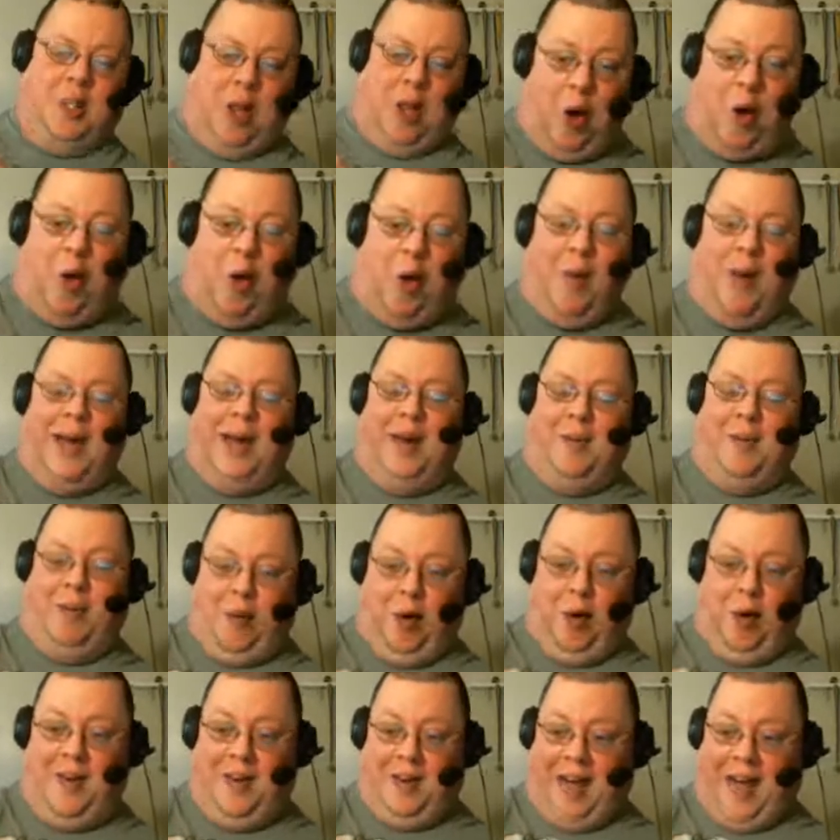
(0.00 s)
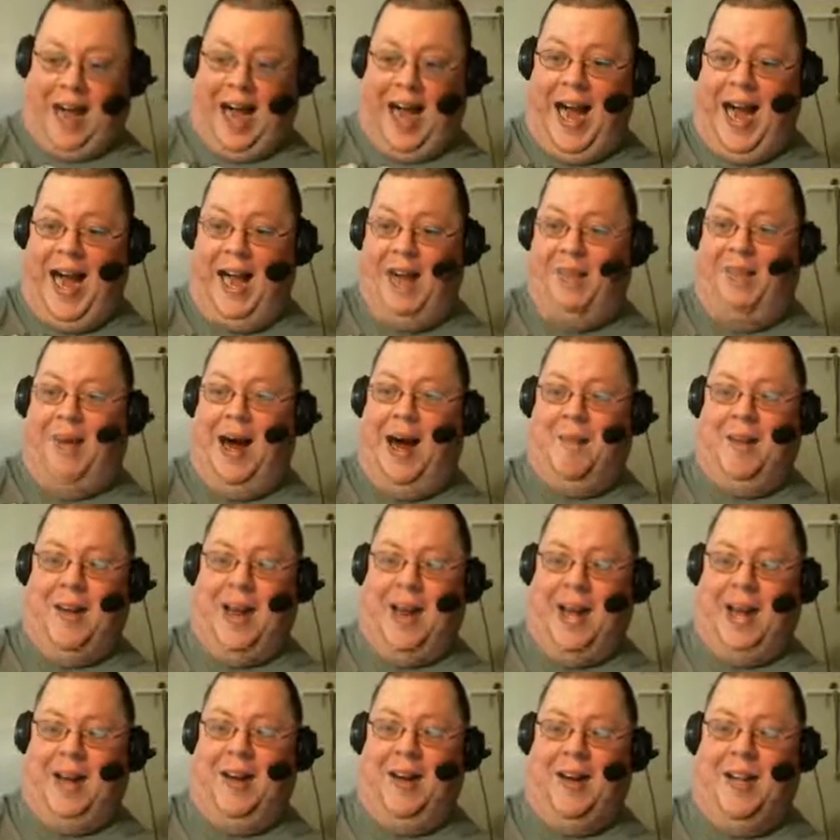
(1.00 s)
go with it one time? I
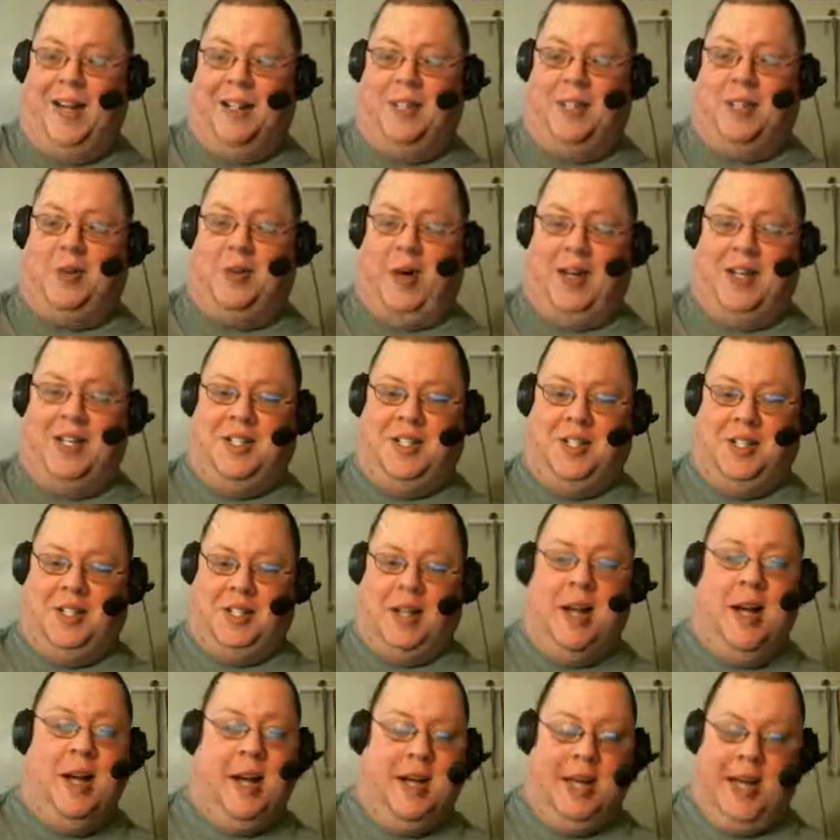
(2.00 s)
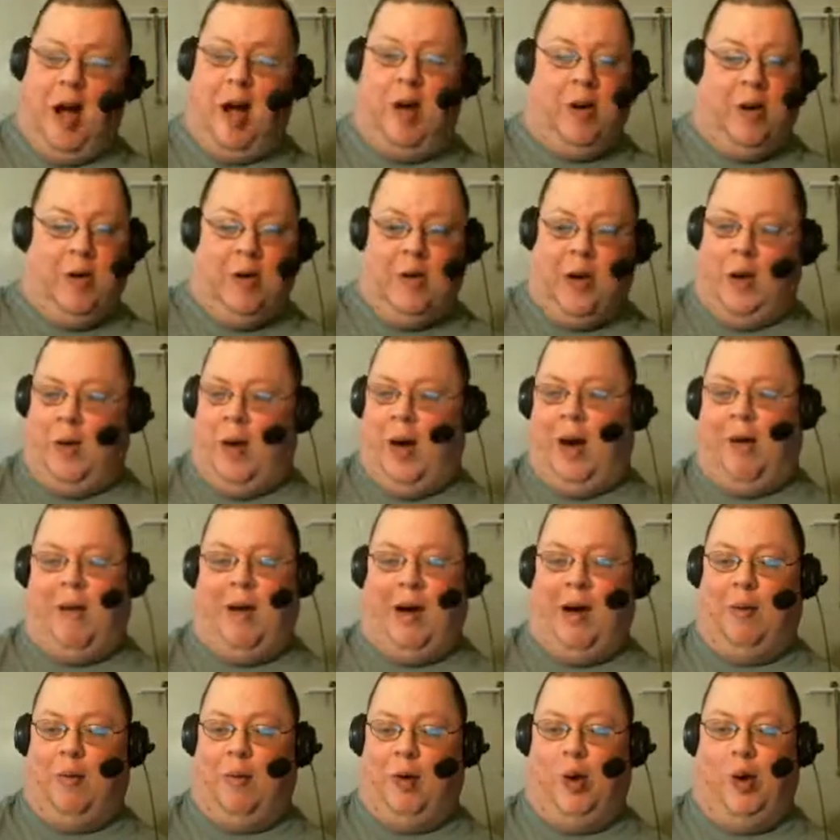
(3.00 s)
mean, goodness gracious, y'all don't know how
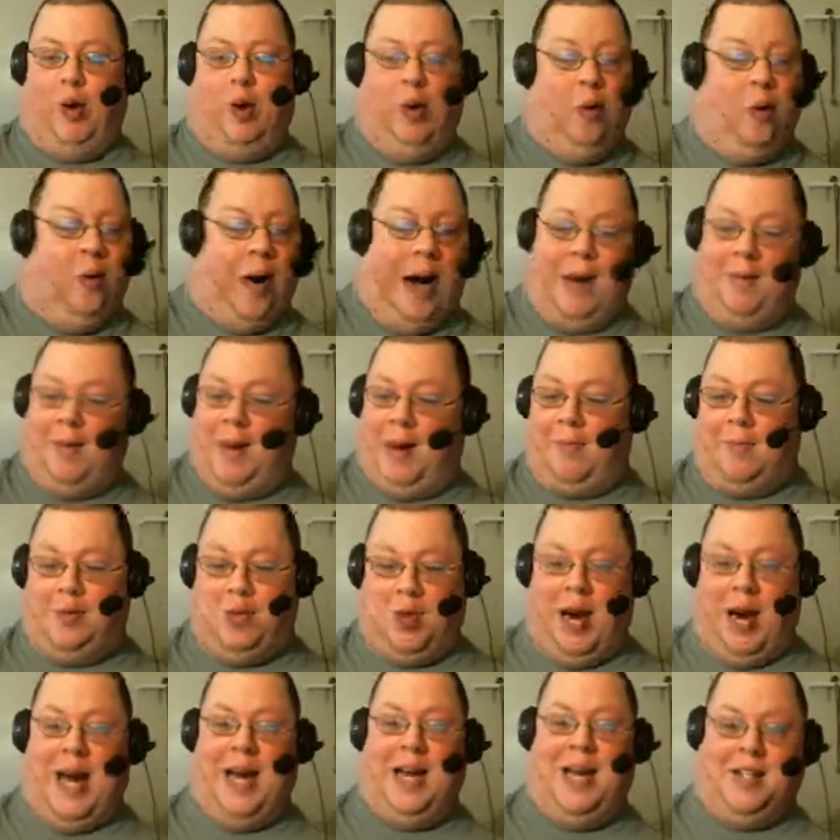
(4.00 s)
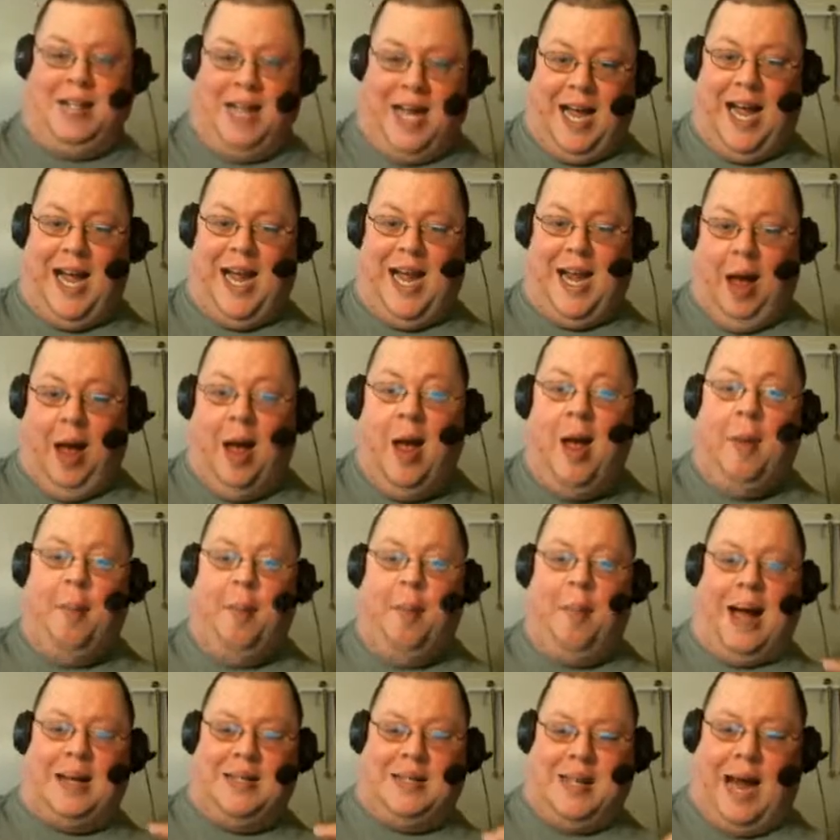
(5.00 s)
I roll. I'm trying to tell you,
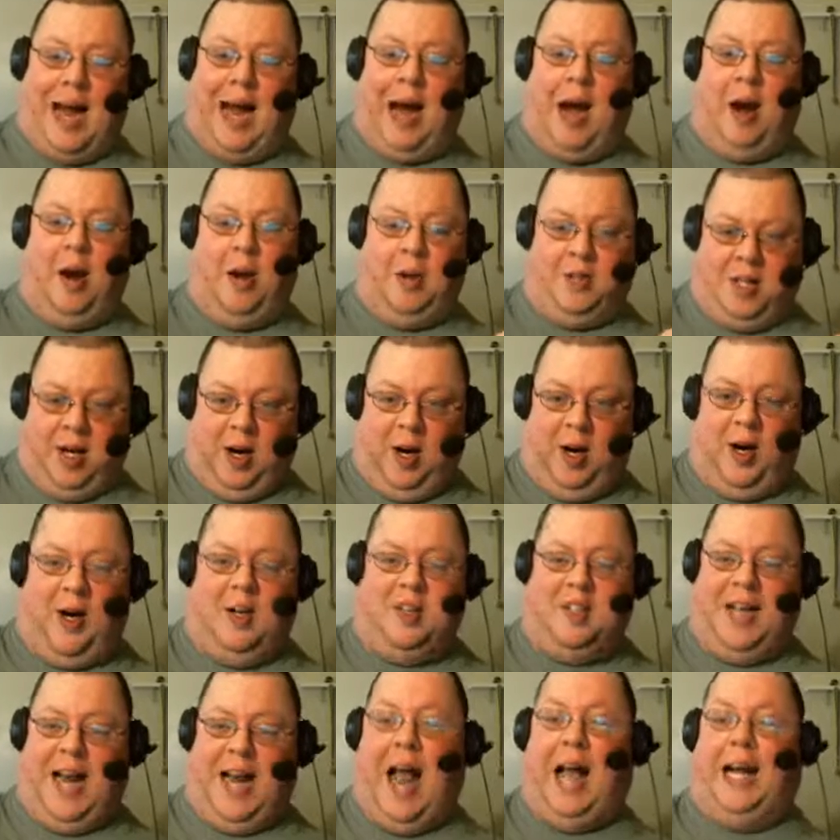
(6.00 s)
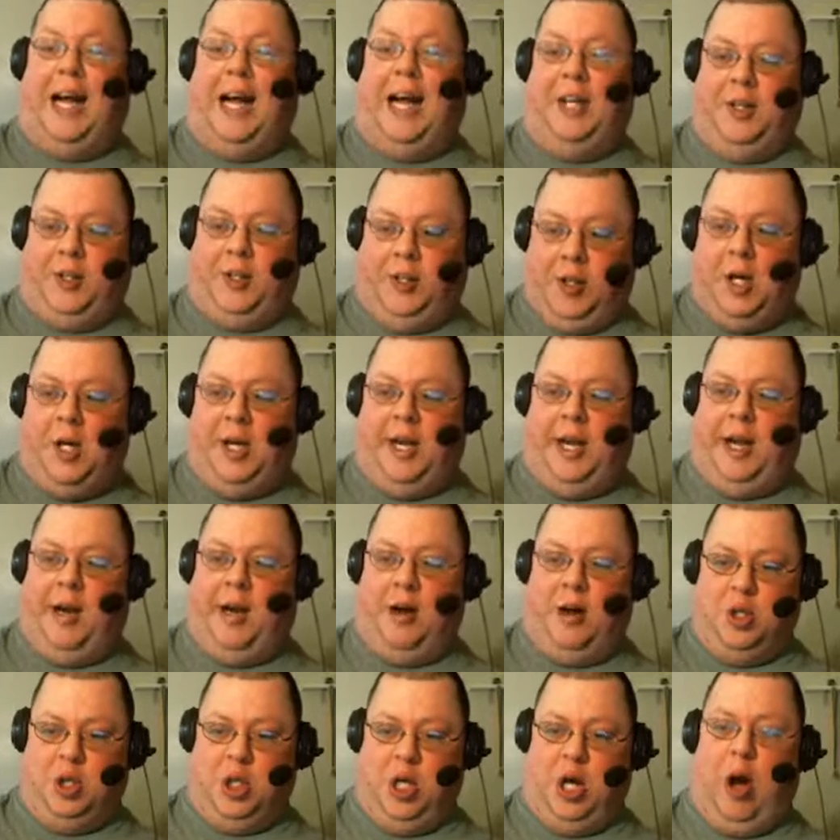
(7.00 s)
my tire turns, and I got good
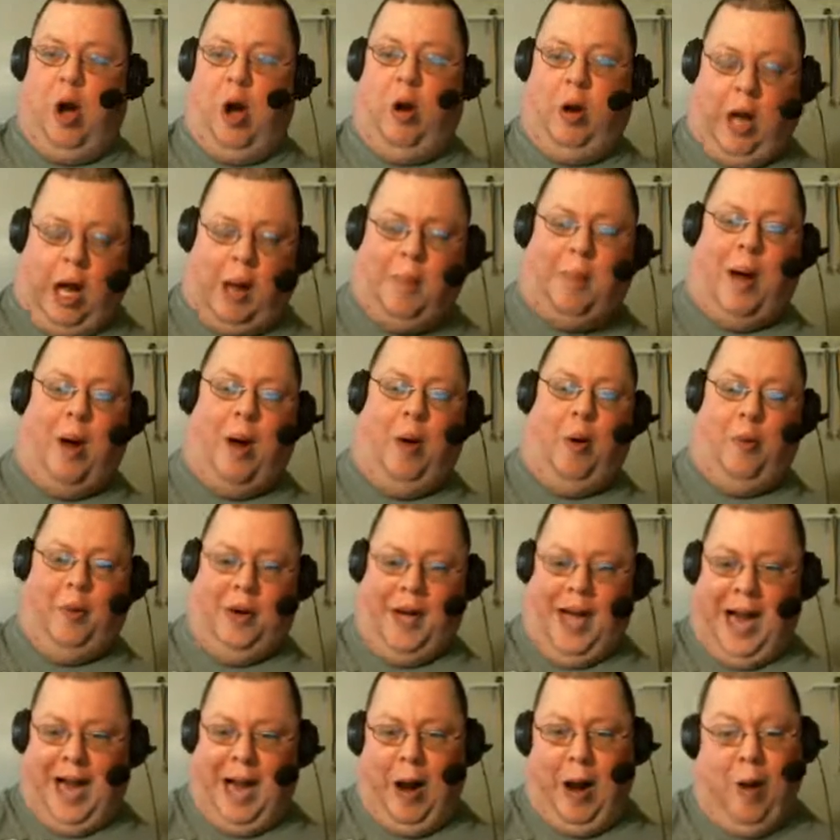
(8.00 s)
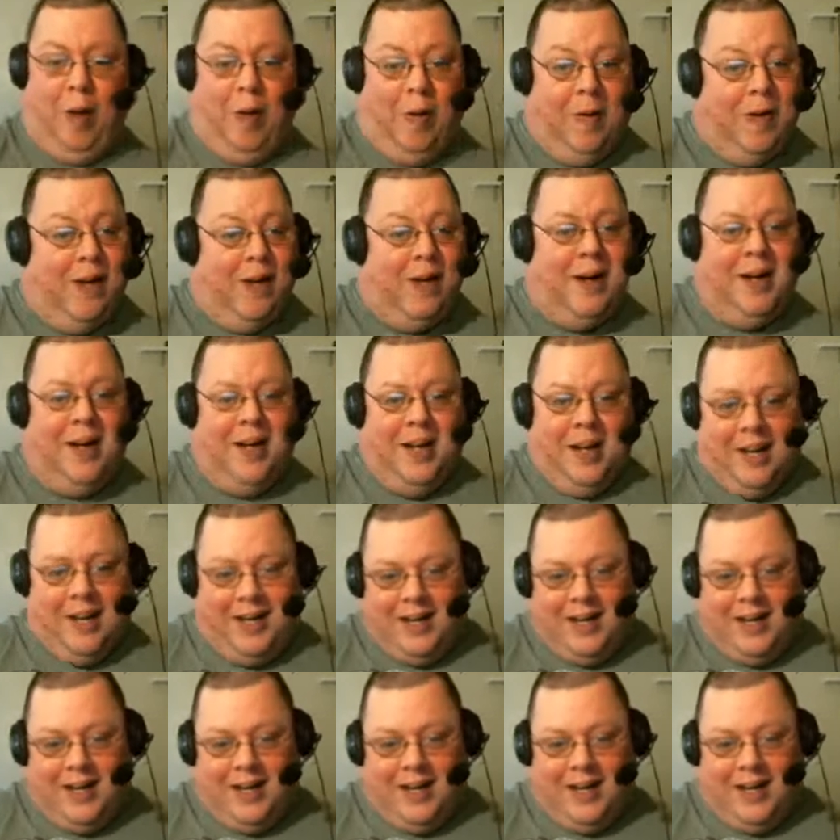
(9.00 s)
years, y'all. Come on, y'all.